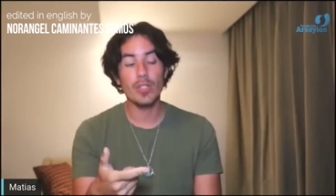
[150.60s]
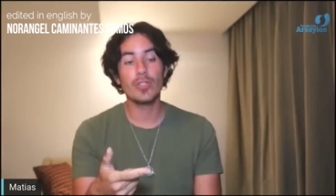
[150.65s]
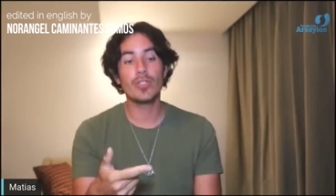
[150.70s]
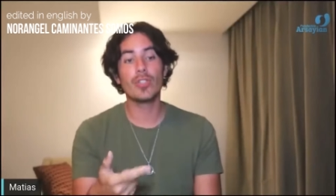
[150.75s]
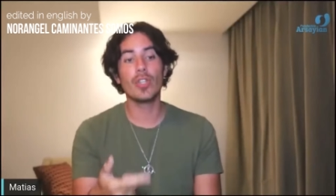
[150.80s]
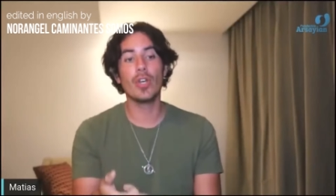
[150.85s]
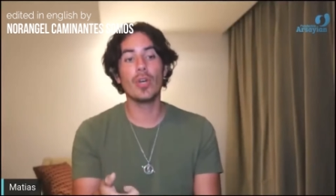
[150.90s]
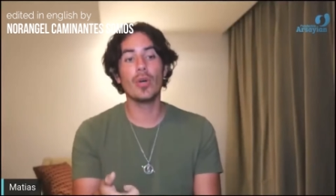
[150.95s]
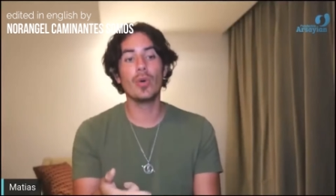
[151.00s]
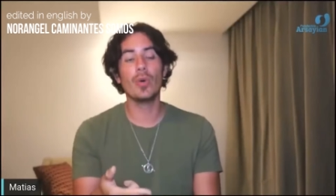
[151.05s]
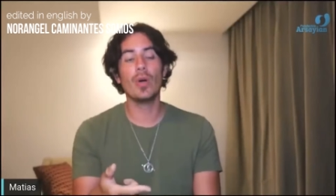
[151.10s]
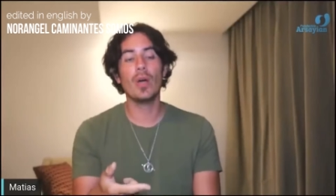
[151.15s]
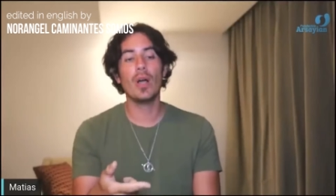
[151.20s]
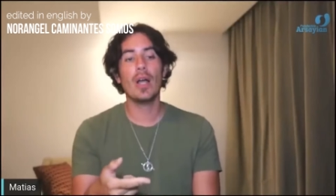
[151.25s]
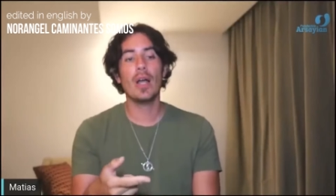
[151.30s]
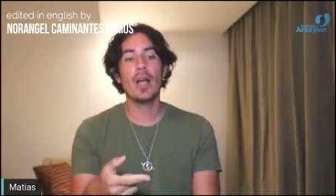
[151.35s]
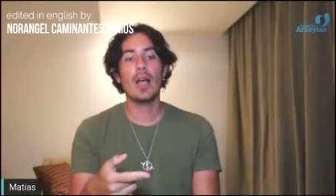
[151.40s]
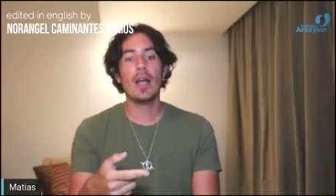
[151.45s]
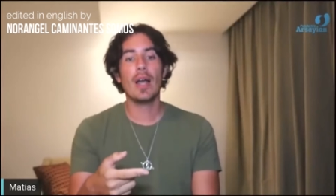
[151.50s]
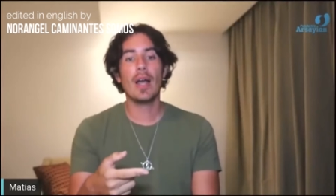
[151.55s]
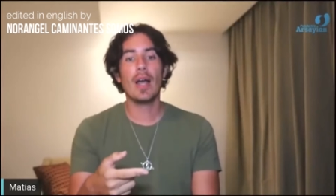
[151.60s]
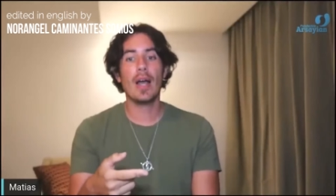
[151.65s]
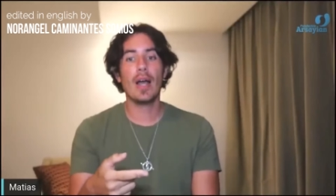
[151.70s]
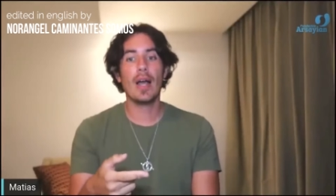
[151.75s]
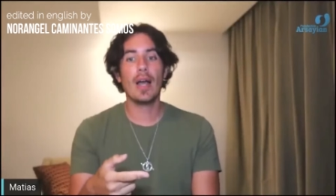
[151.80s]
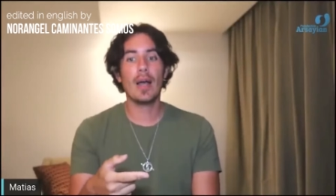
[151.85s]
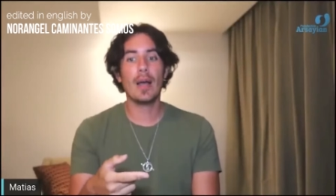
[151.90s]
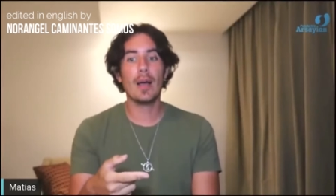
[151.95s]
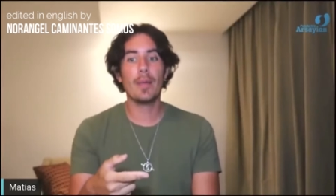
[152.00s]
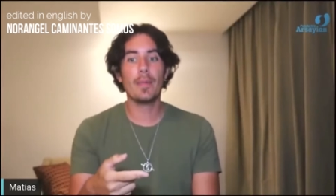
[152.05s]
So
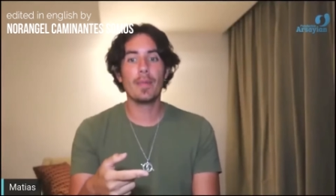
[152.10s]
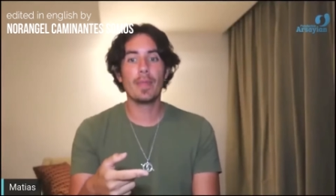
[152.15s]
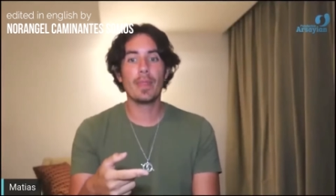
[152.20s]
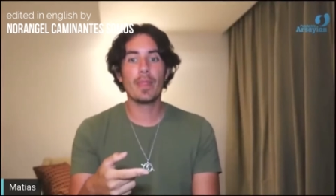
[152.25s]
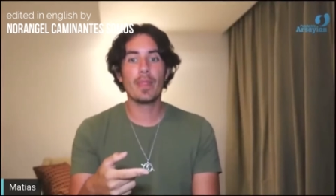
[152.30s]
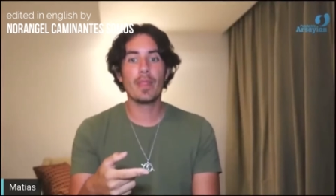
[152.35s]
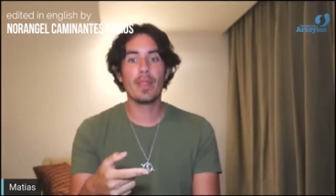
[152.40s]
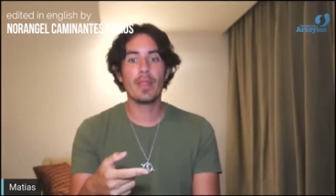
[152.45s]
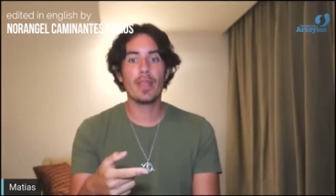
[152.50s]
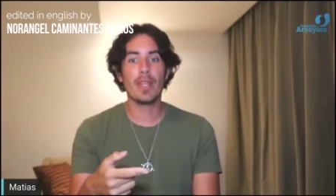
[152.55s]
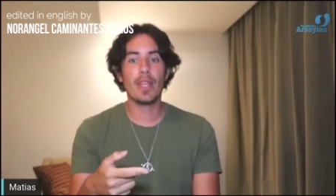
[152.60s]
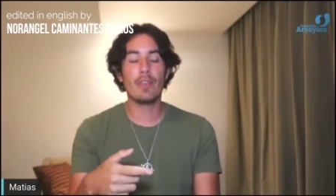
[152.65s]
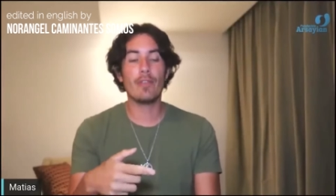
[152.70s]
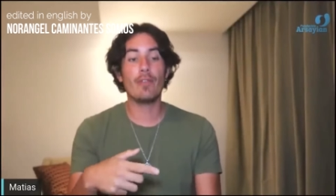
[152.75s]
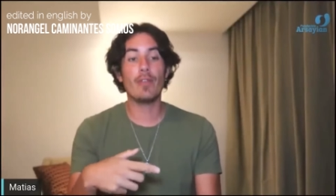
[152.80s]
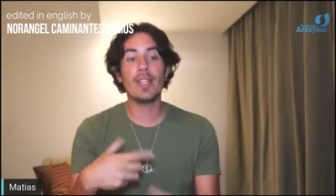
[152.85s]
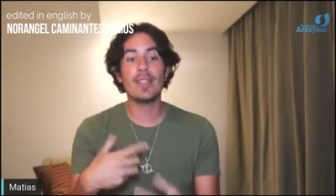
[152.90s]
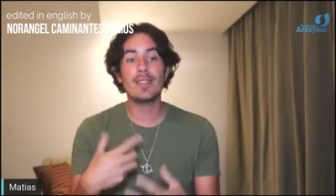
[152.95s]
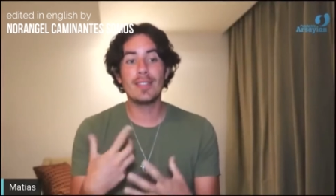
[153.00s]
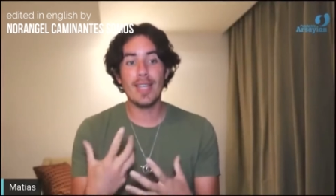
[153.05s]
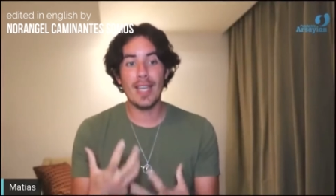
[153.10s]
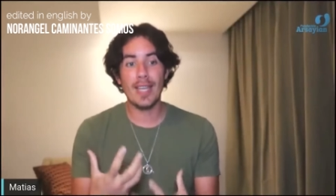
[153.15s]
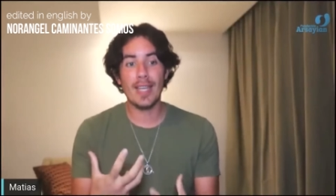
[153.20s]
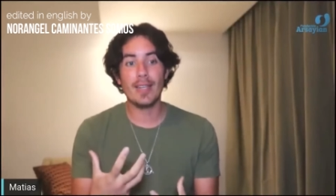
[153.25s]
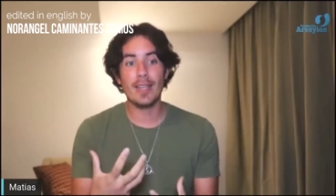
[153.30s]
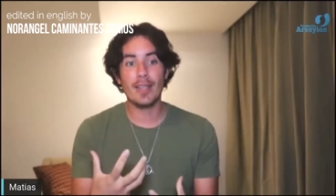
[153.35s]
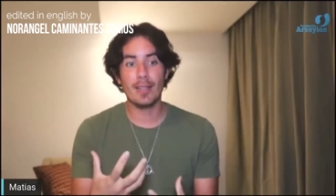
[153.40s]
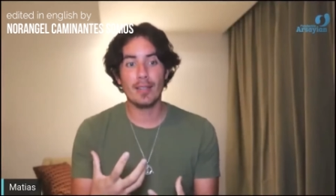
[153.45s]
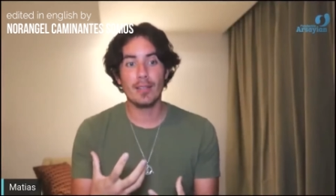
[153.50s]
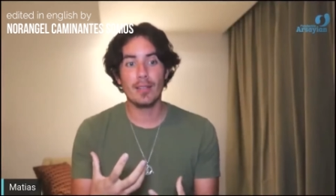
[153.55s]
if we
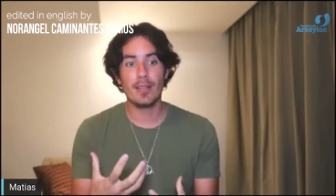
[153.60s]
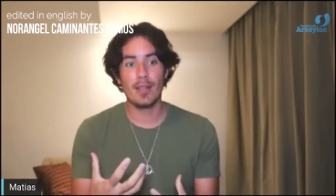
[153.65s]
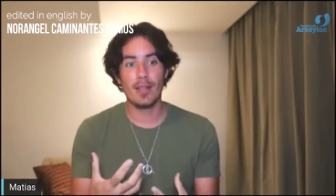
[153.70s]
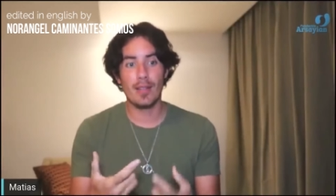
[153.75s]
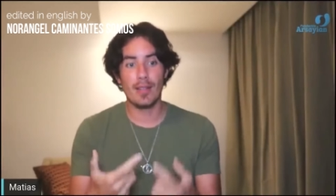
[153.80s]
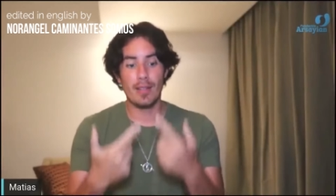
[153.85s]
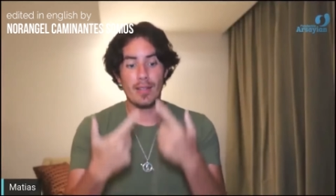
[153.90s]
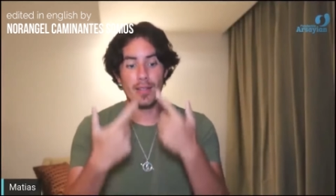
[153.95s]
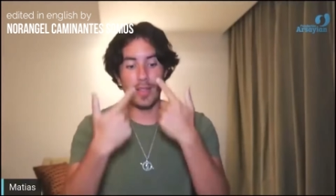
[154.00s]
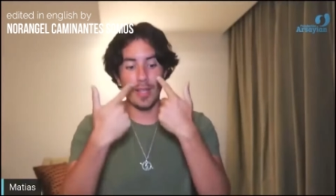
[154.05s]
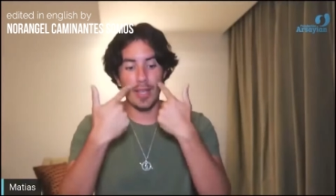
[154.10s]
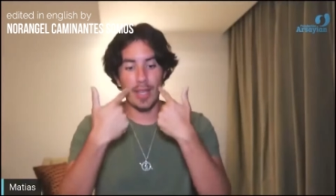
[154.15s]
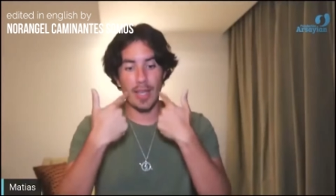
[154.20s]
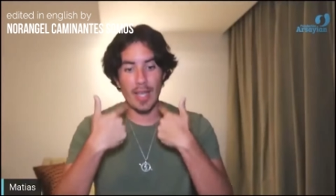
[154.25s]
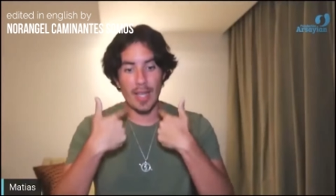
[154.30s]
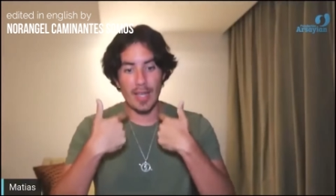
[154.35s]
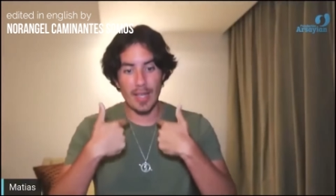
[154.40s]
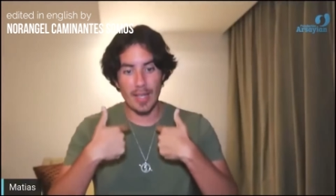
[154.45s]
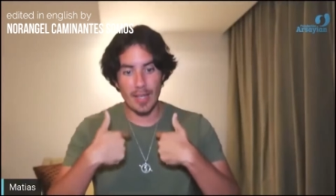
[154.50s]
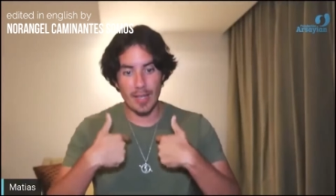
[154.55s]
take the